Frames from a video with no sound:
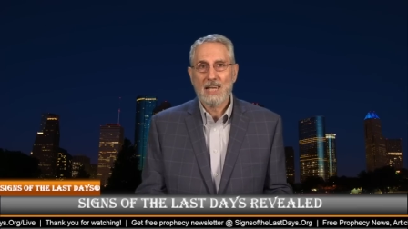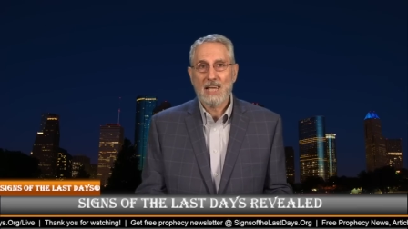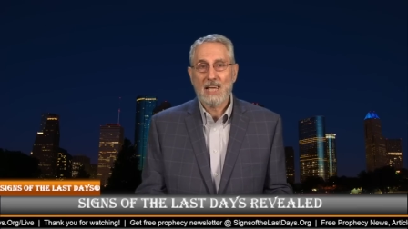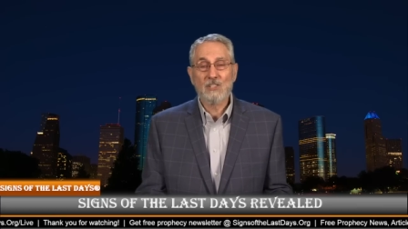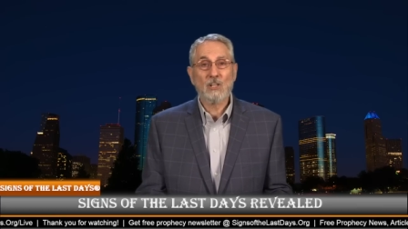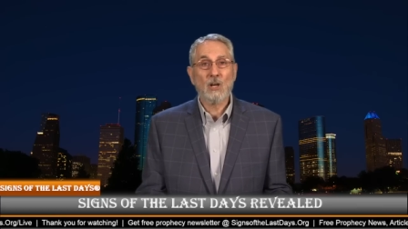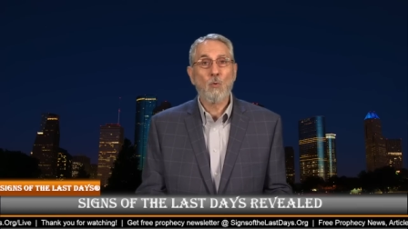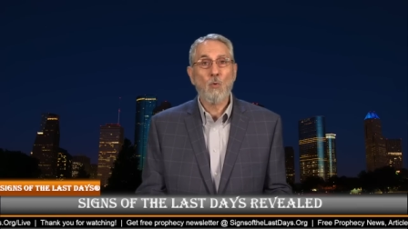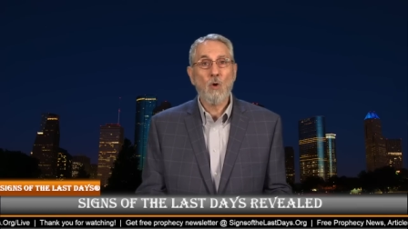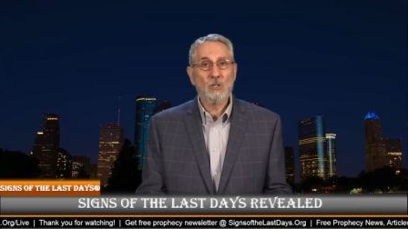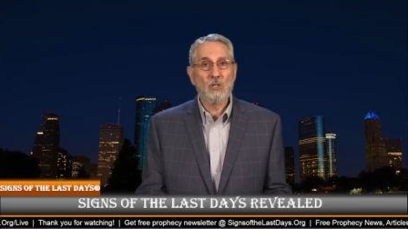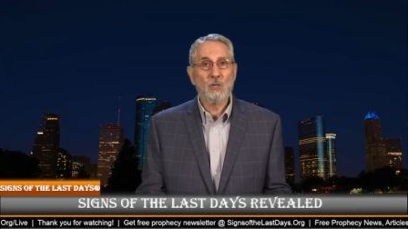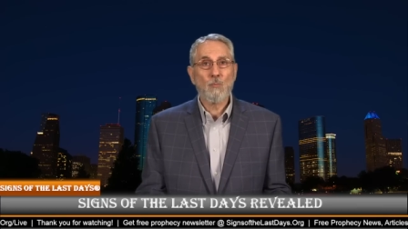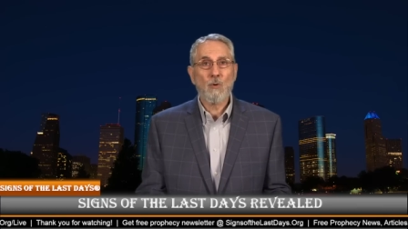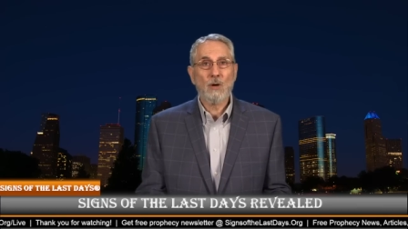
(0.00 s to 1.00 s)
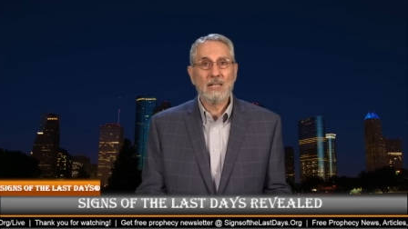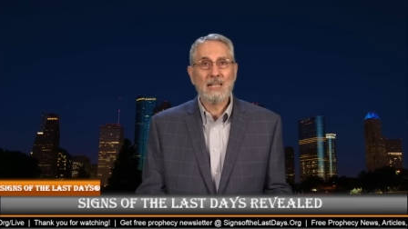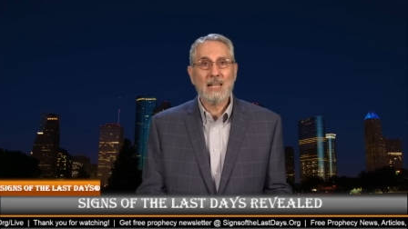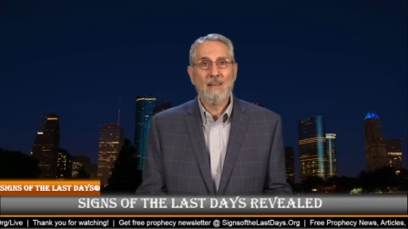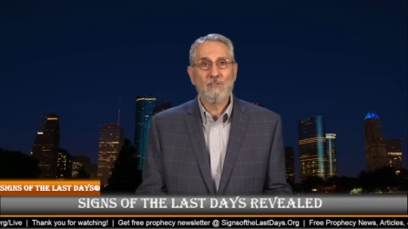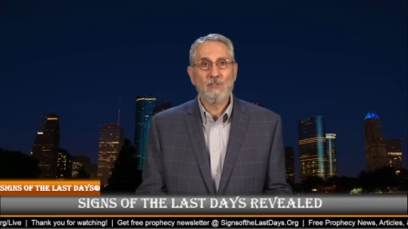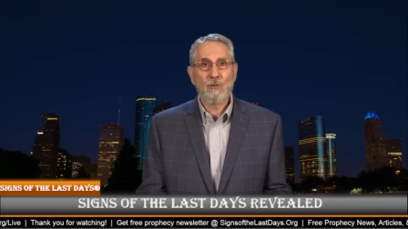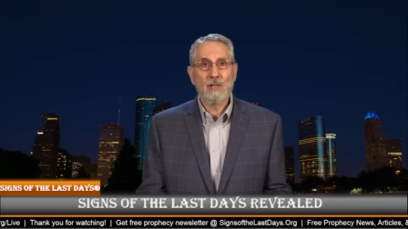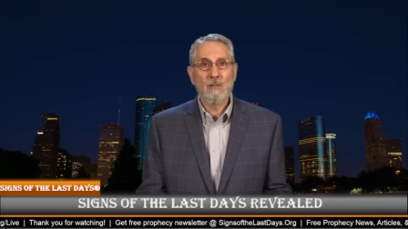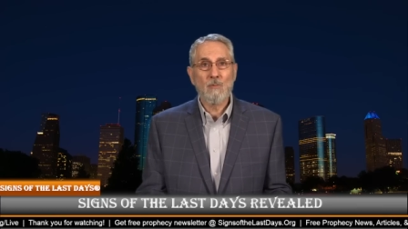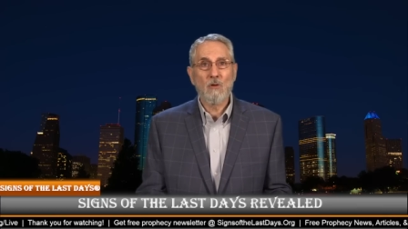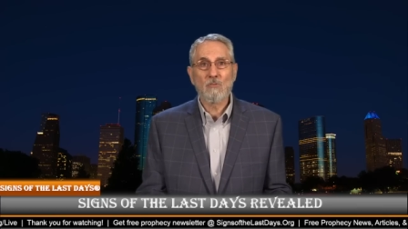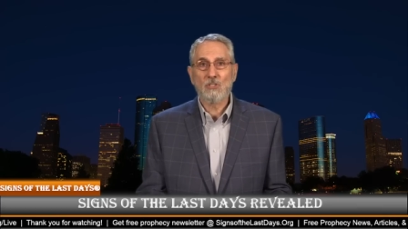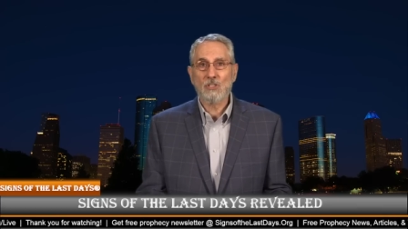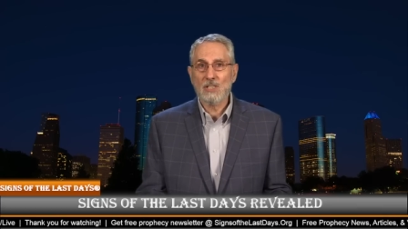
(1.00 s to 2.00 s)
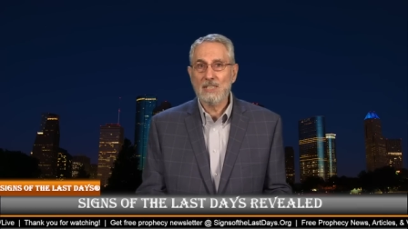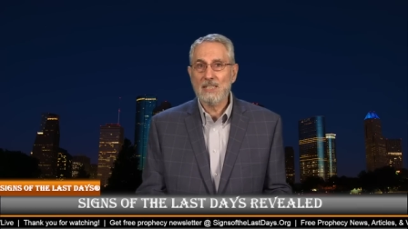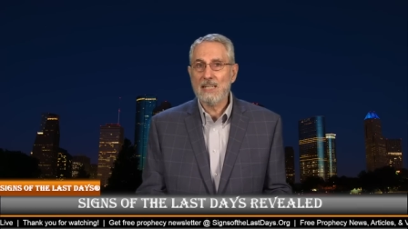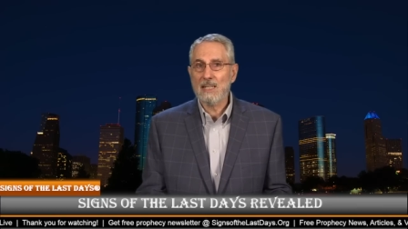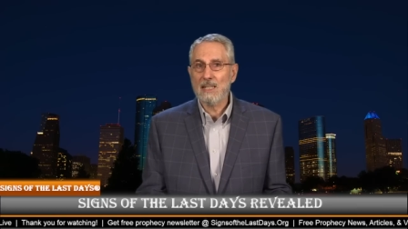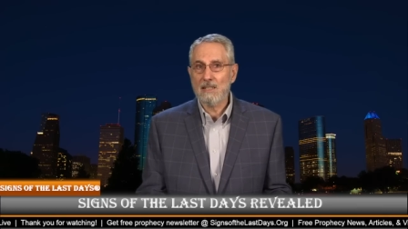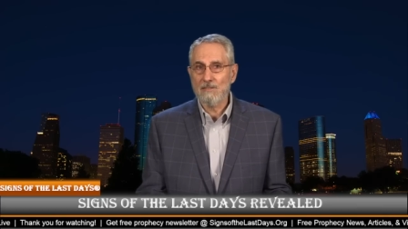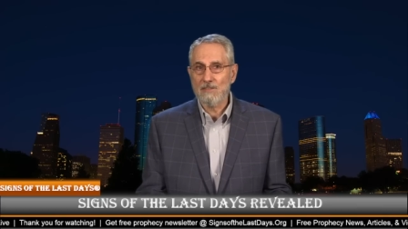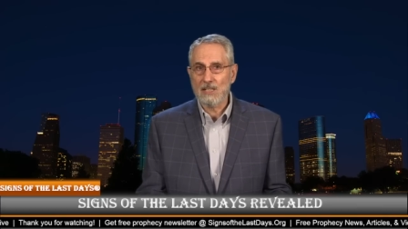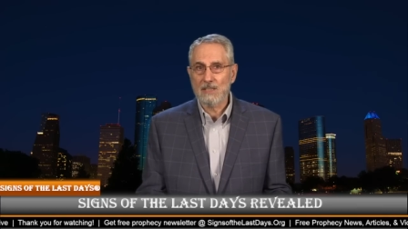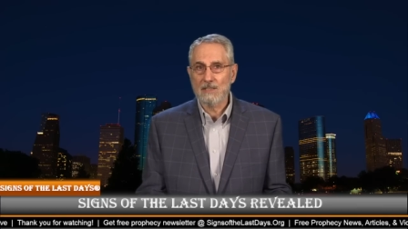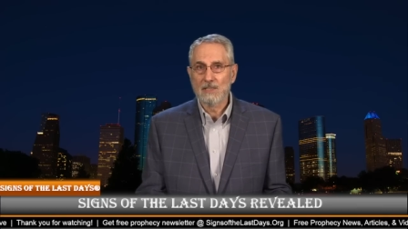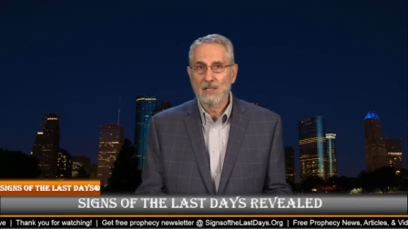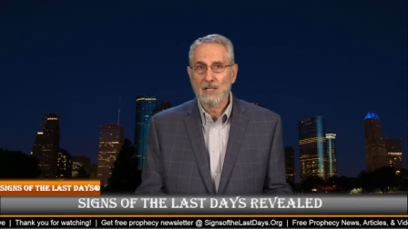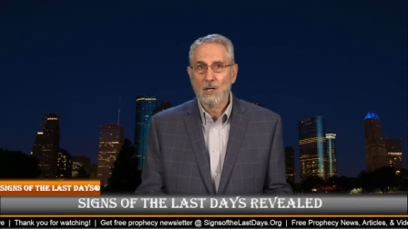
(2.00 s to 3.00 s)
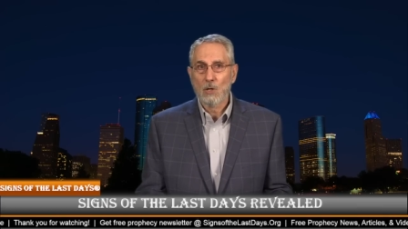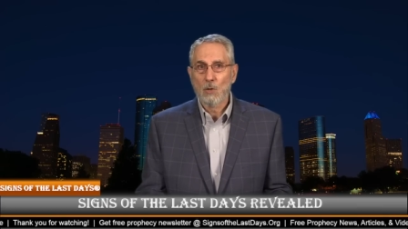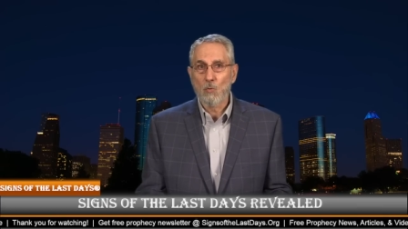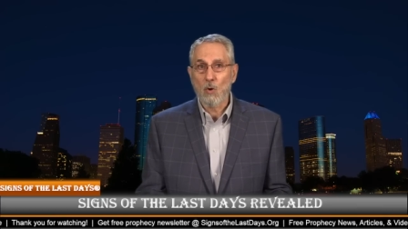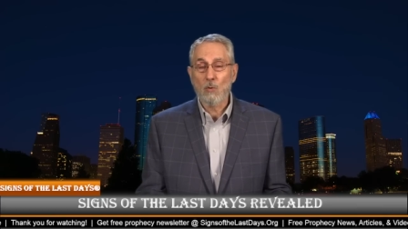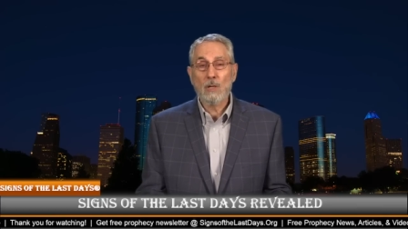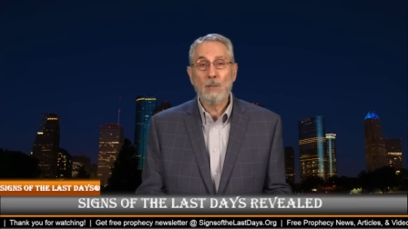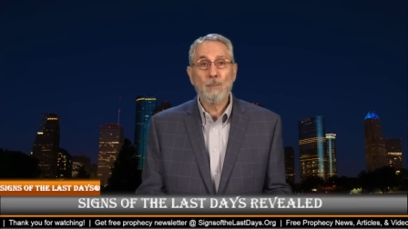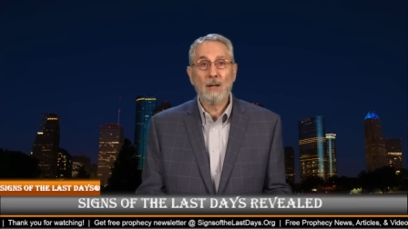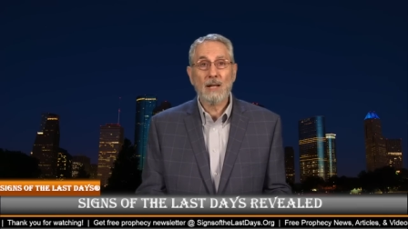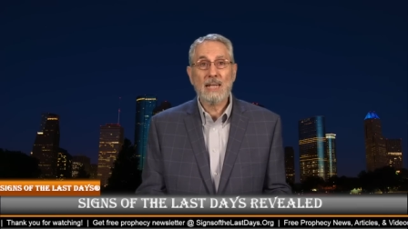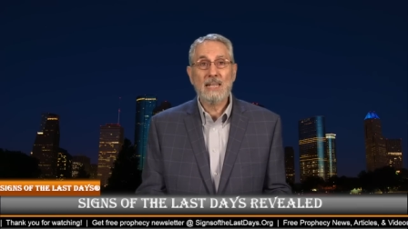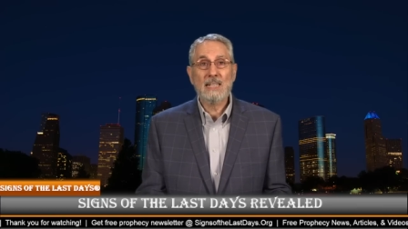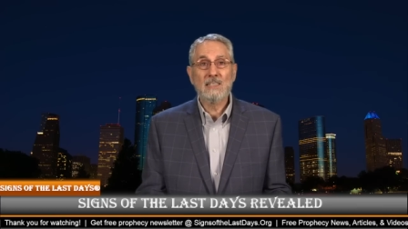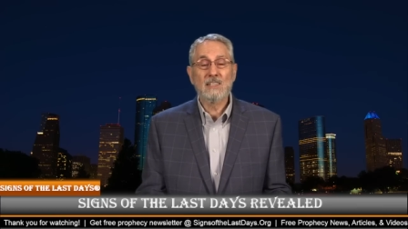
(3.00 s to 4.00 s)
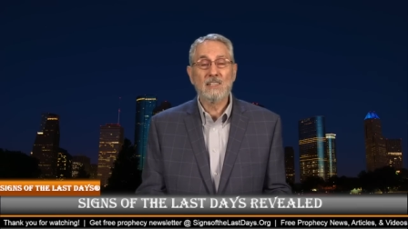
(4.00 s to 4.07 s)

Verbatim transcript: as our Watch and Pray live stream on Sunday evening, where we plan